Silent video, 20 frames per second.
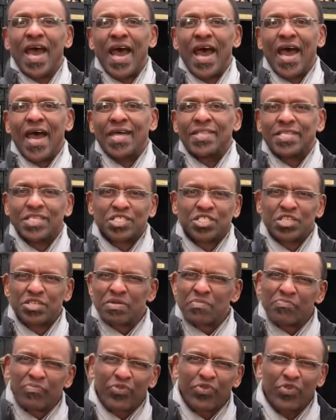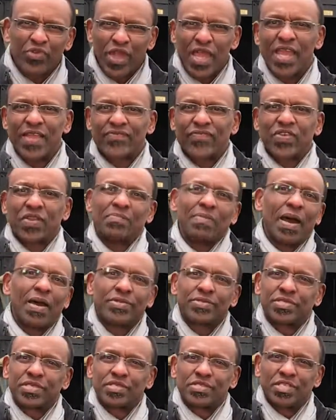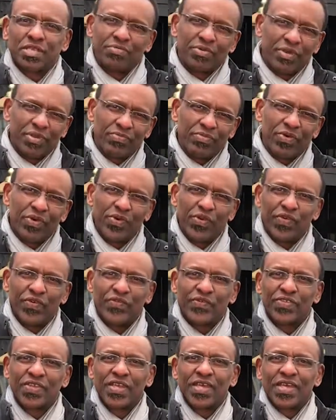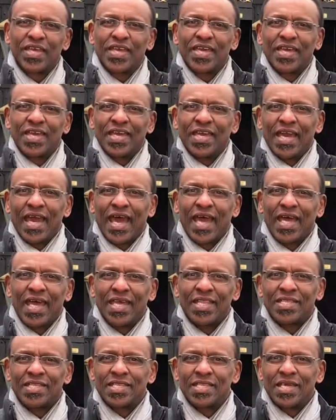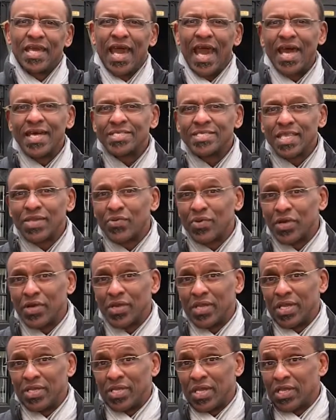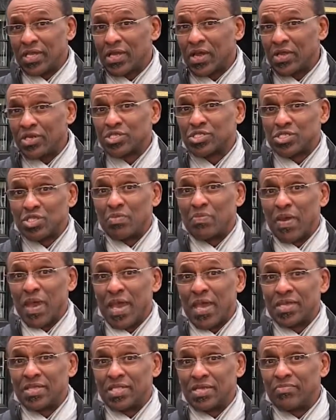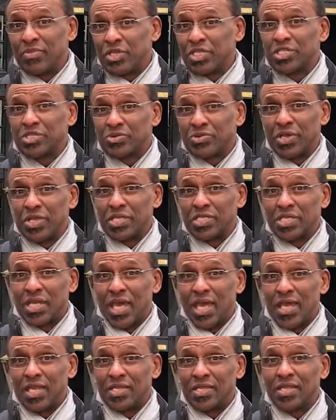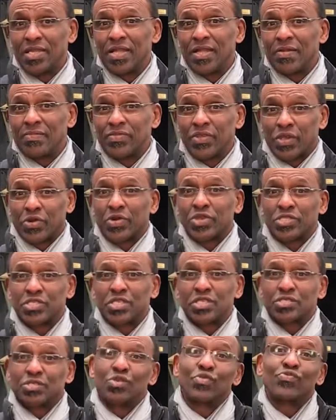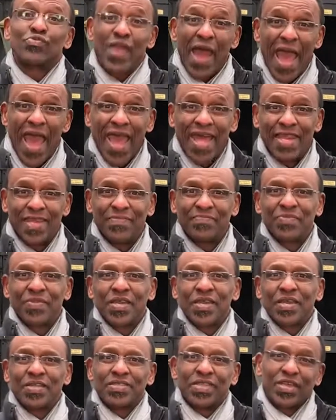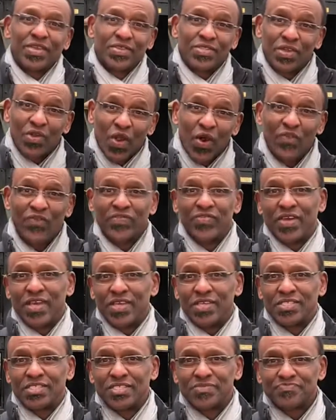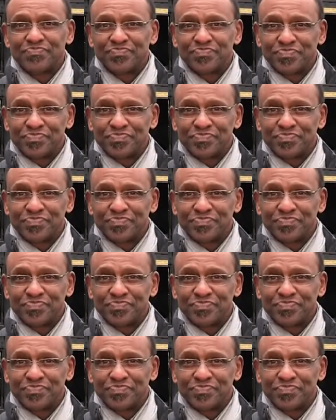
The children prayed for the mountain to be removed, and as they were encouraged to by the missionaries and the Christians who ran the orphanage,